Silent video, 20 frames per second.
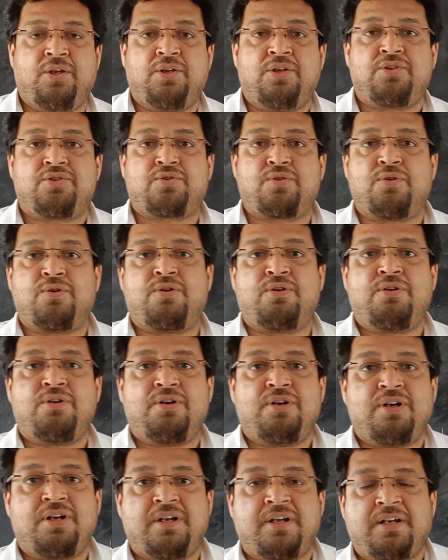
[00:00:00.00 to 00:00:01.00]

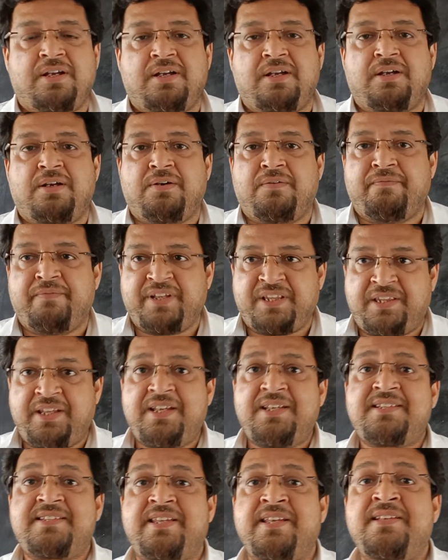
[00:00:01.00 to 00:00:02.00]
So with
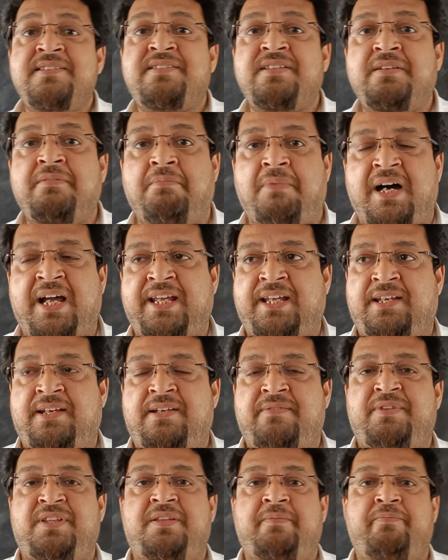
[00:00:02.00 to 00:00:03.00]
these things in
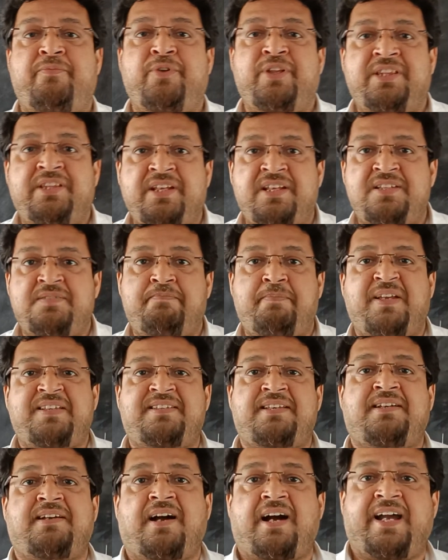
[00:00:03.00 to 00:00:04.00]
mind, with these
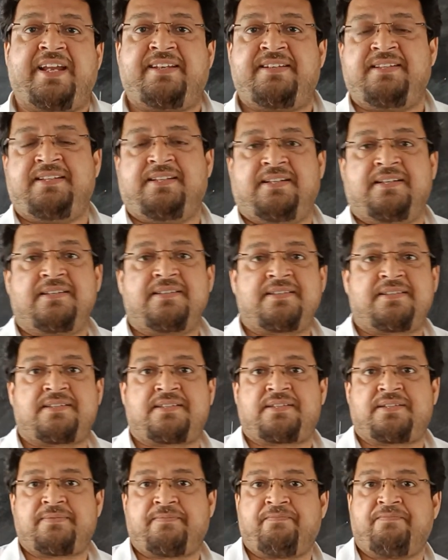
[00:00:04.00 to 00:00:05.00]
basic
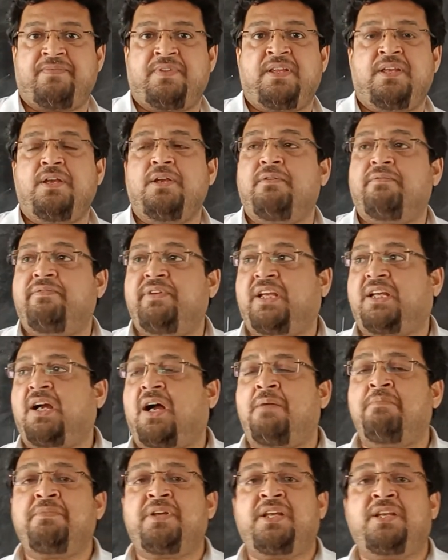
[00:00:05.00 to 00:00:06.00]
ideas, we
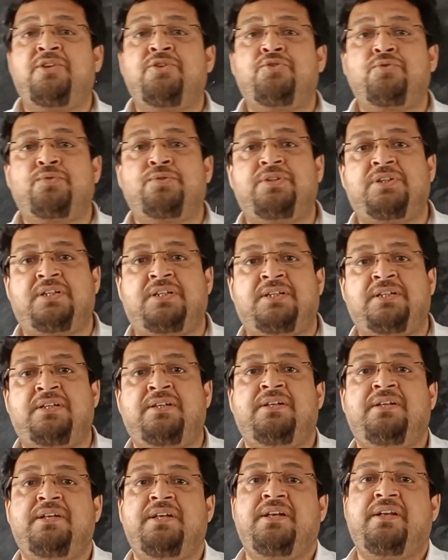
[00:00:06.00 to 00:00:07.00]
come into
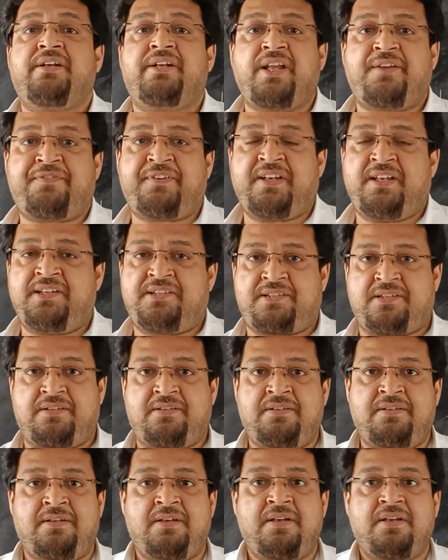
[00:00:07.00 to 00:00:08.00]
the
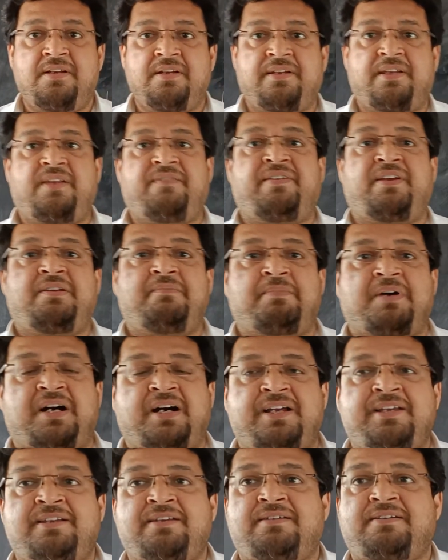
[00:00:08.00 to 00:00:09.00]
definition given
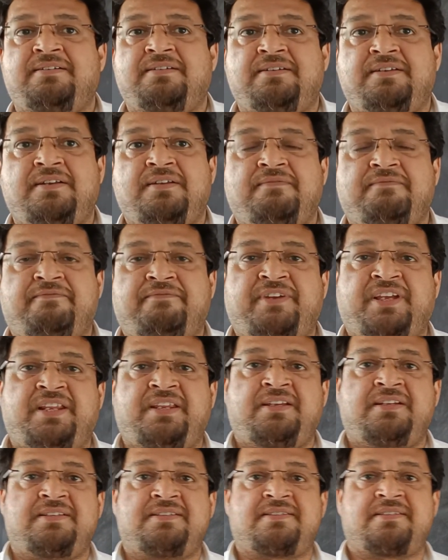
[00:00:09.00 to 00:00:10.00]
by
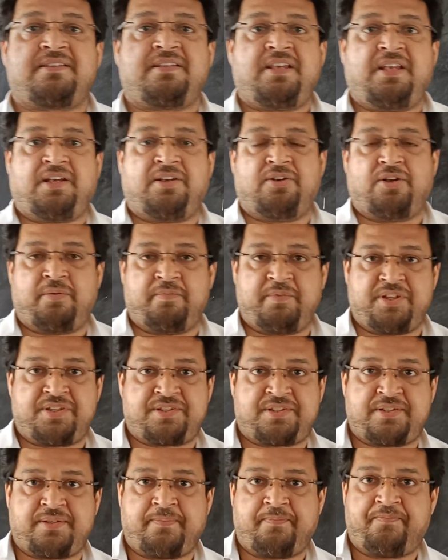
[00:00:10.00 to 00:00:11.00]
various
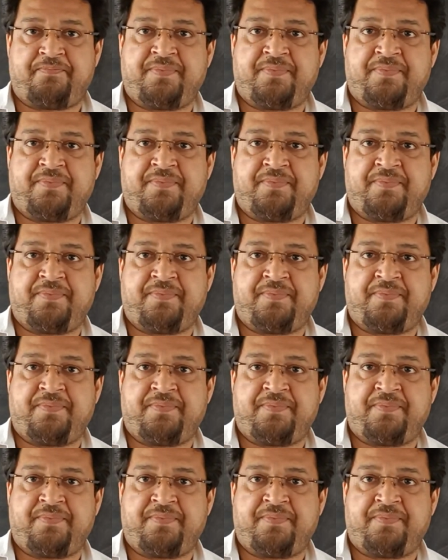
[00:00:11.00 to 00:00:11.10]
economists.